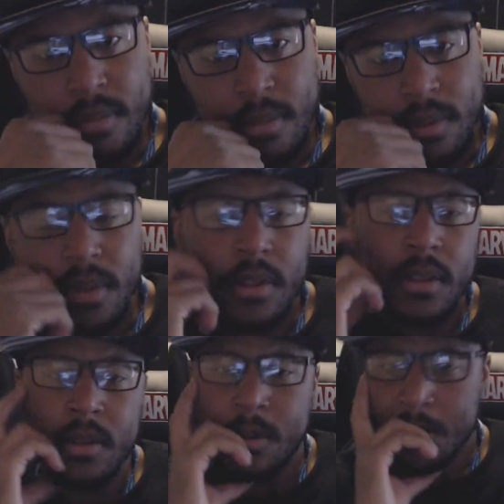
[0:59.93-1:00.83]

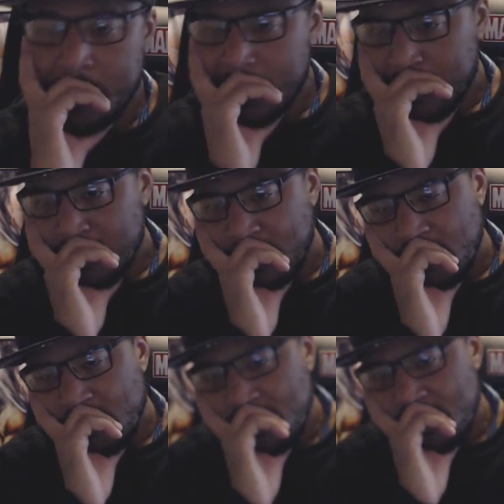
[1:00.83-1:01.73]

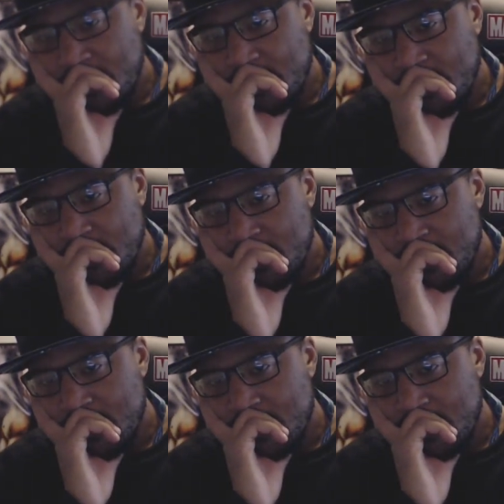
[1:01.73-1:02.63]

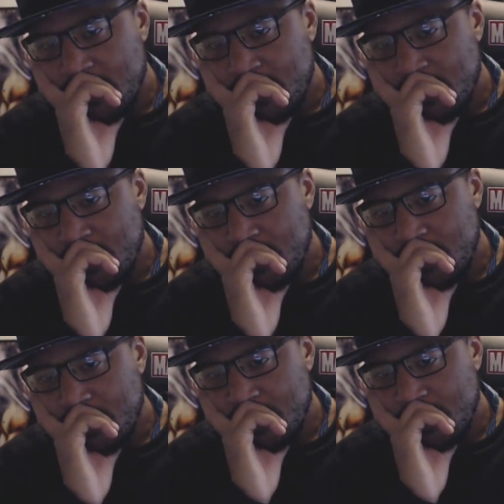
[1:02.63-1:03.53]

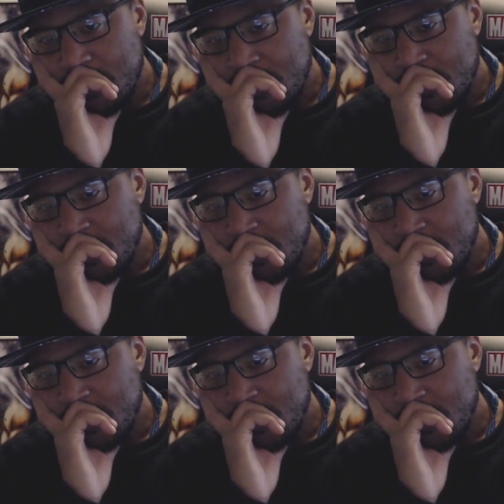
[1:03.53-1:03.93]
(silent)